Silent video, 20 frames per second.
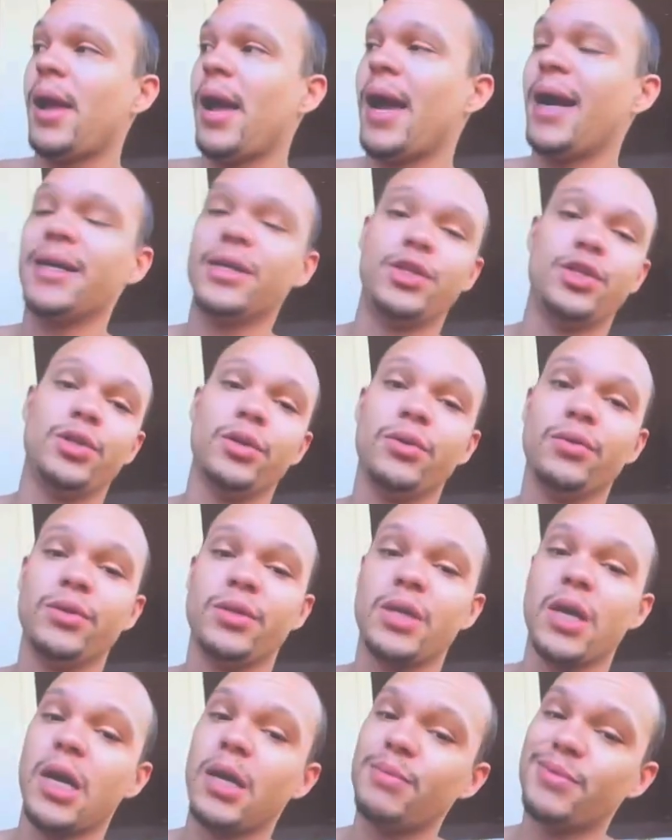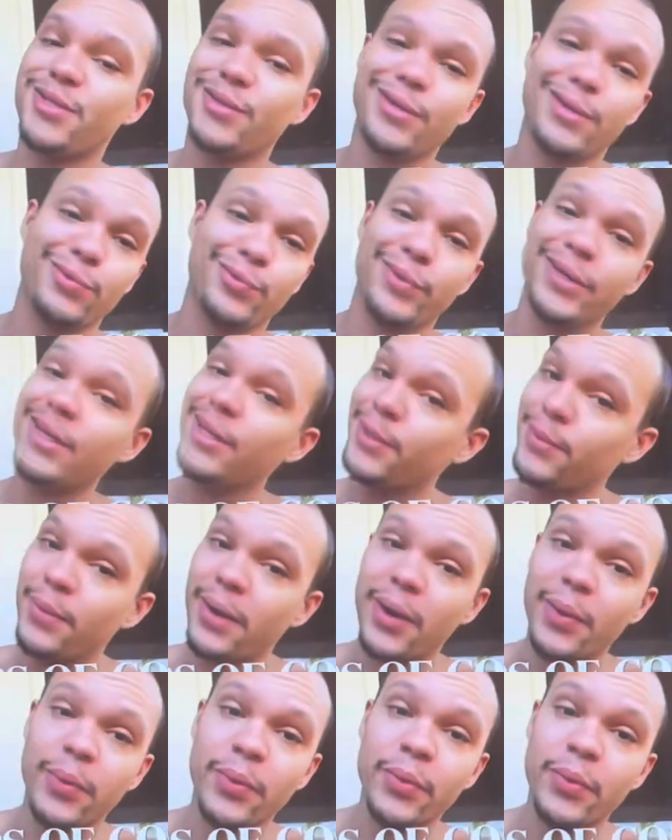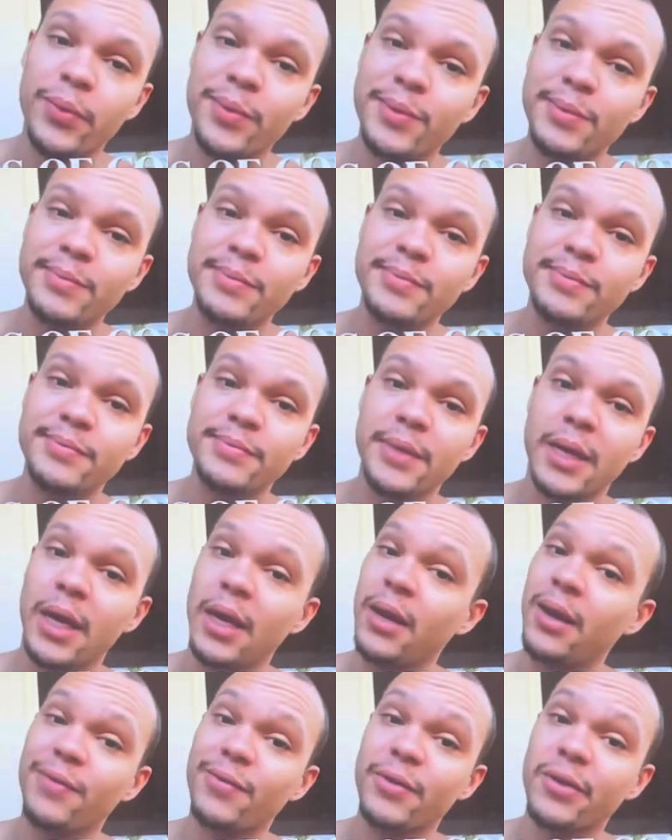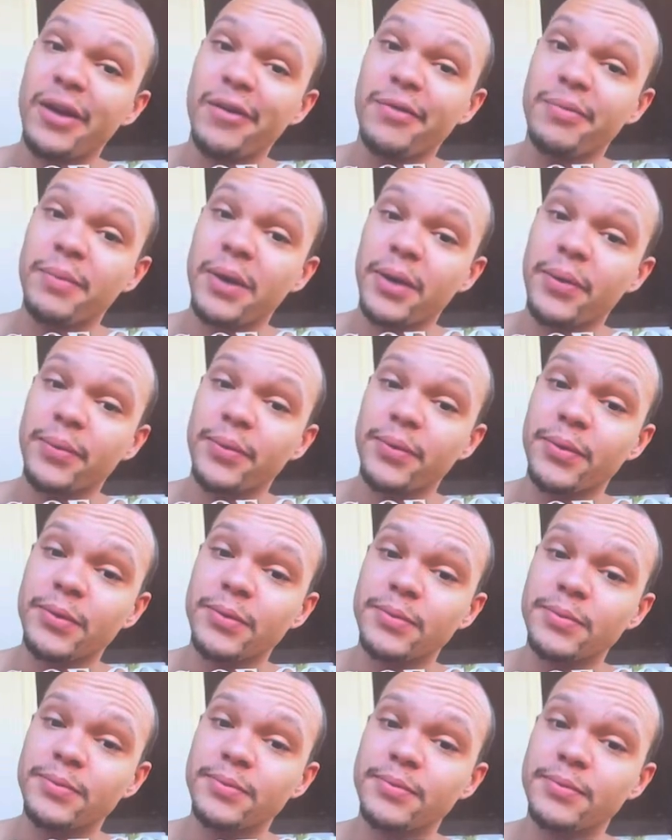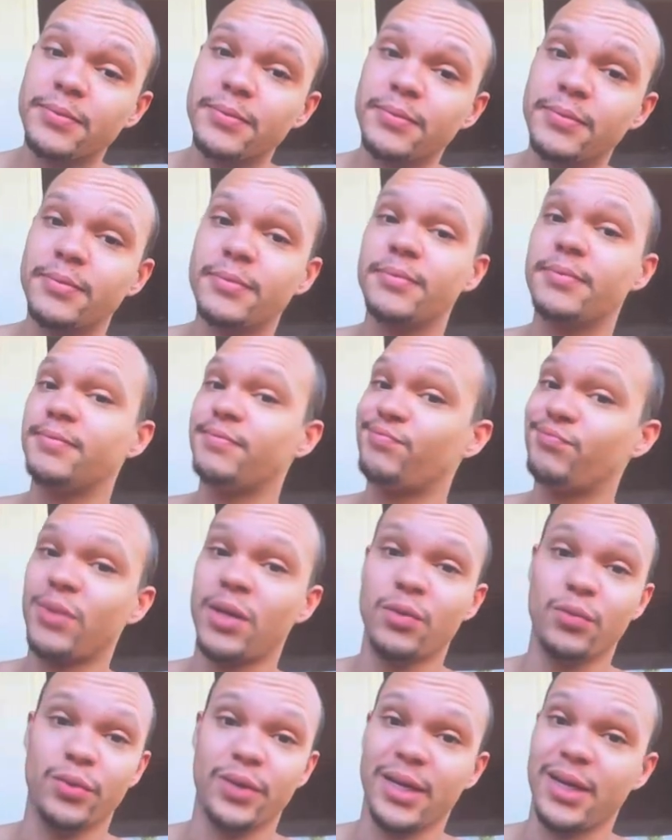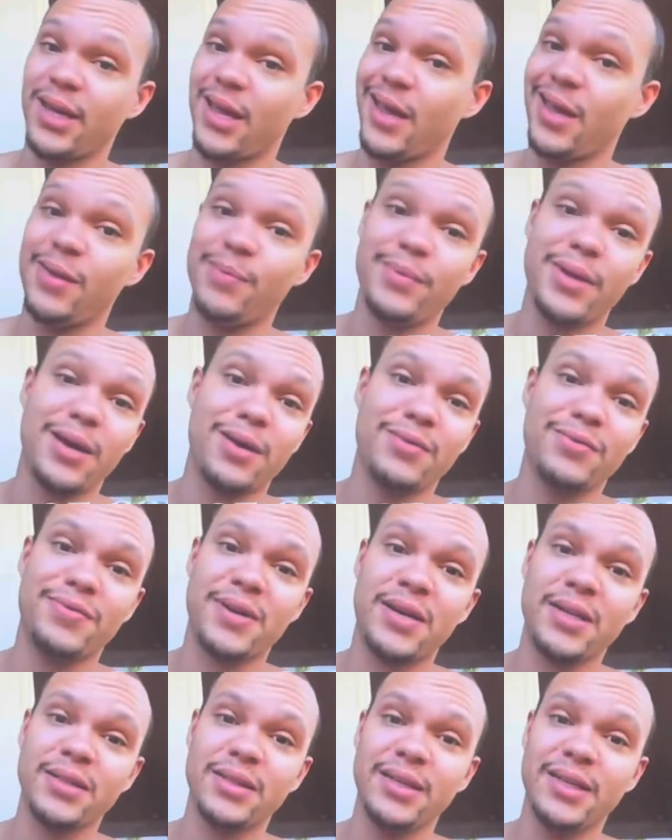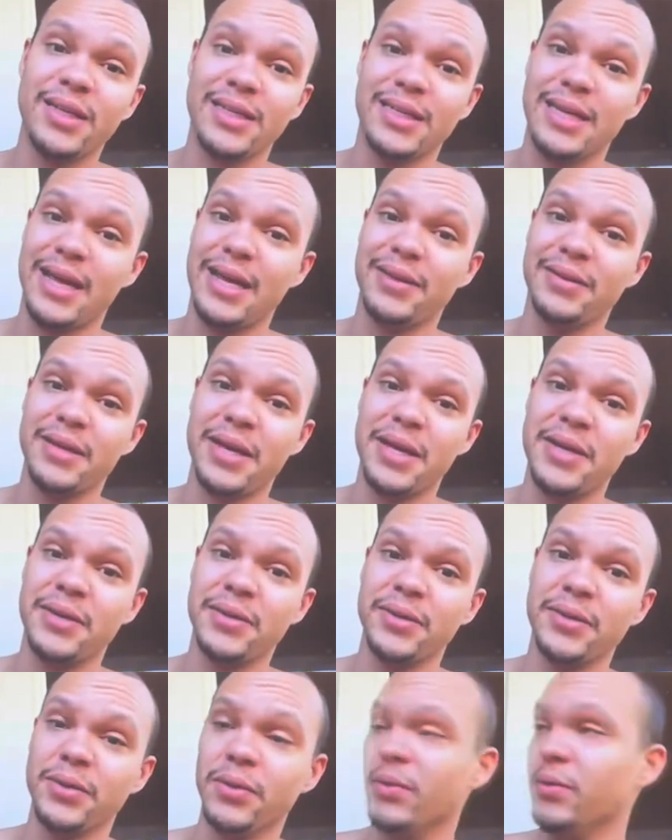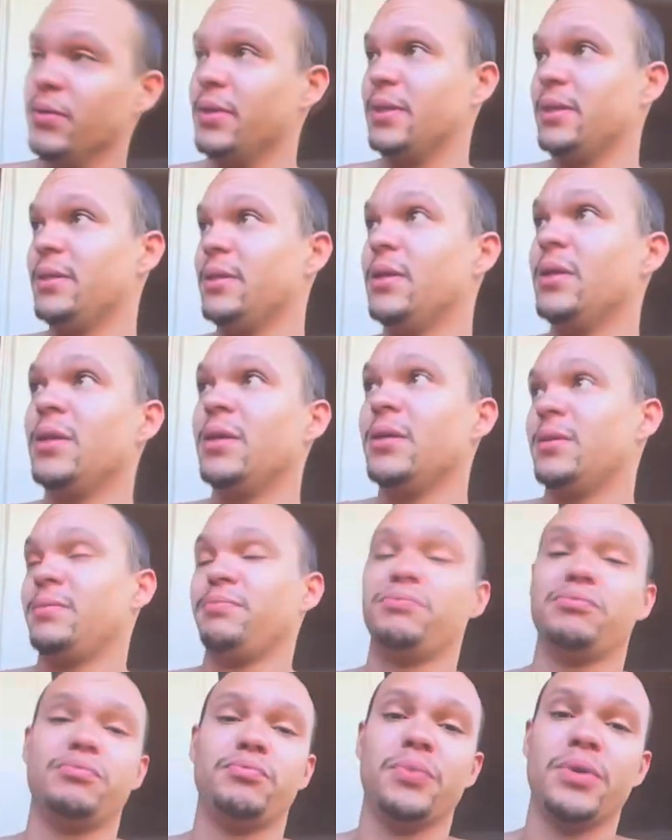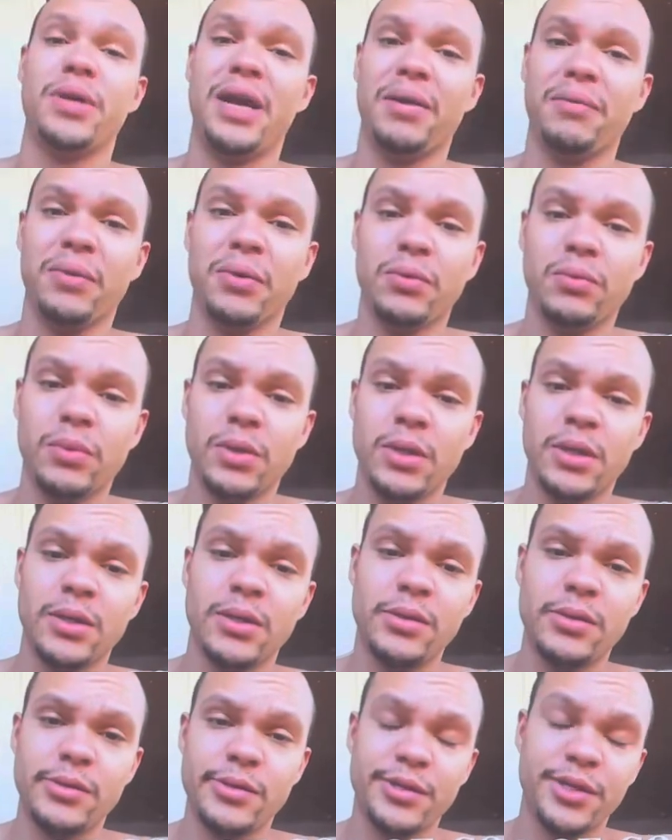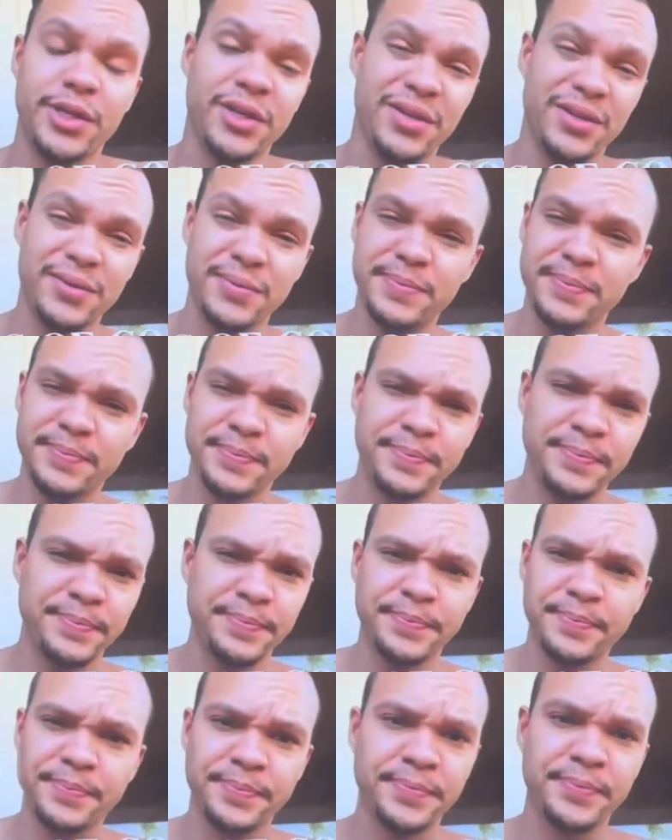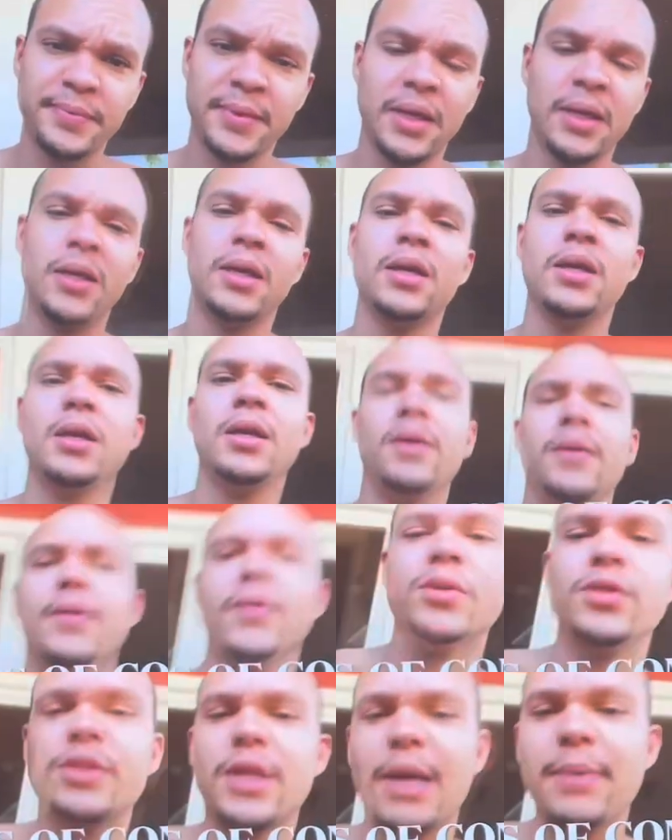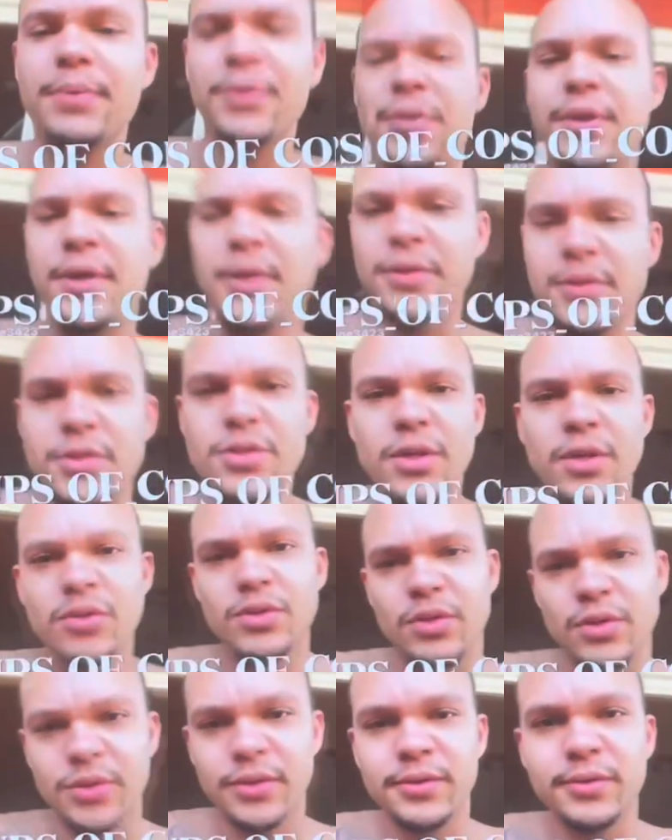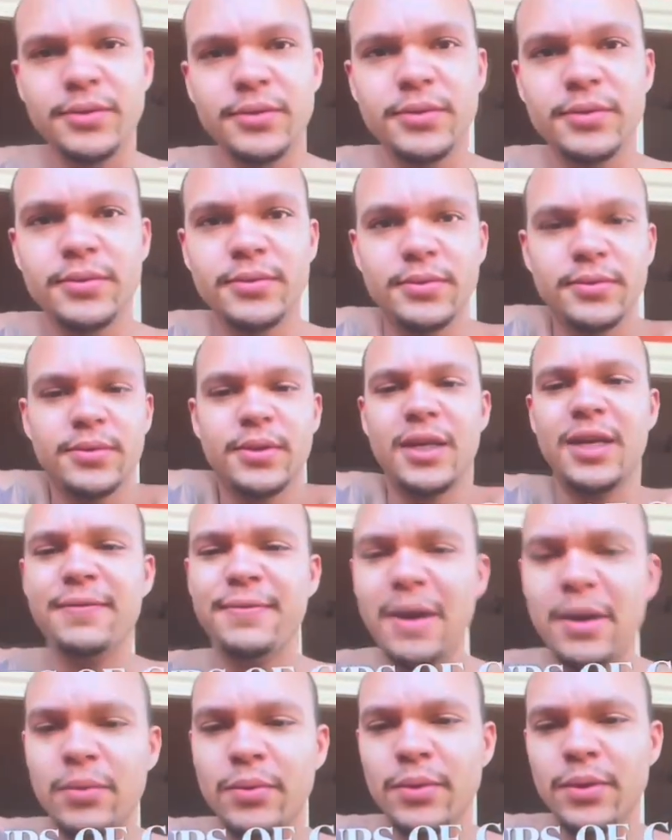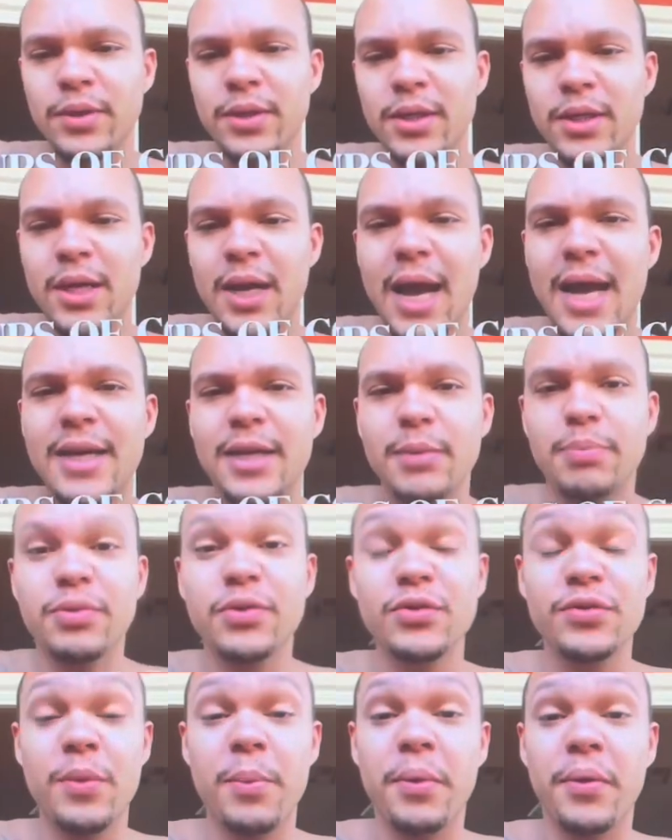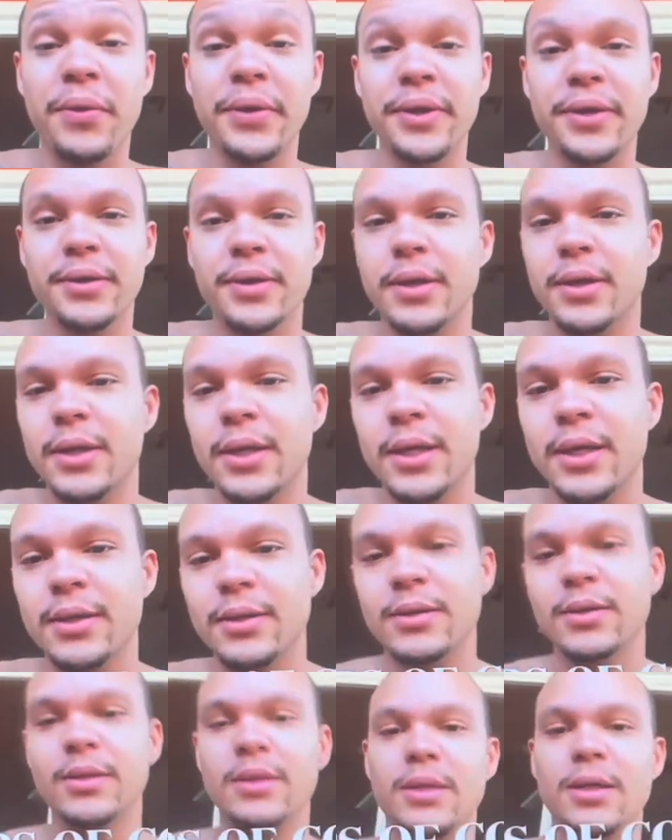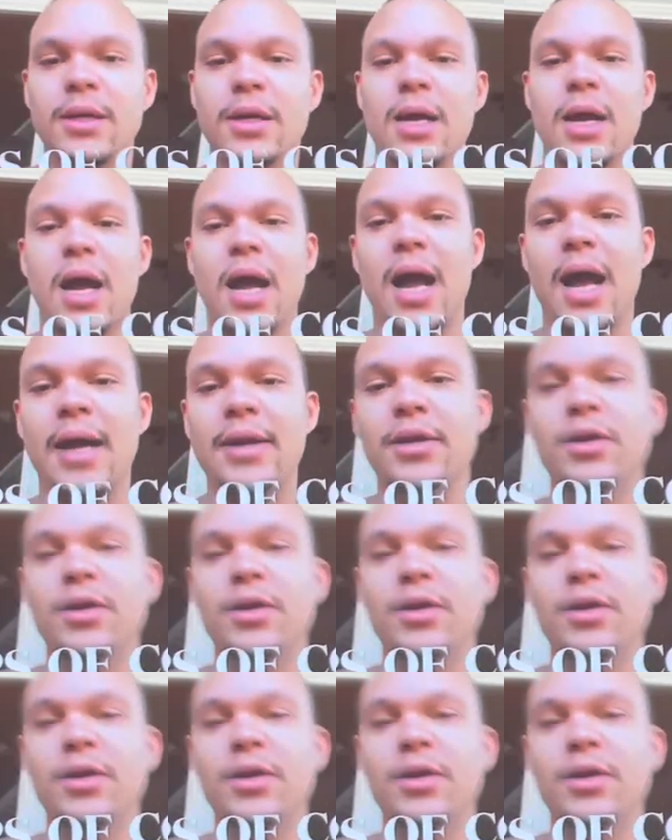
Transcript: I could show the times that I went into my room and never left my room. And when I came down finally a day later, or whatever it was, you know, those type of things, those are if I really had to prove a point. And I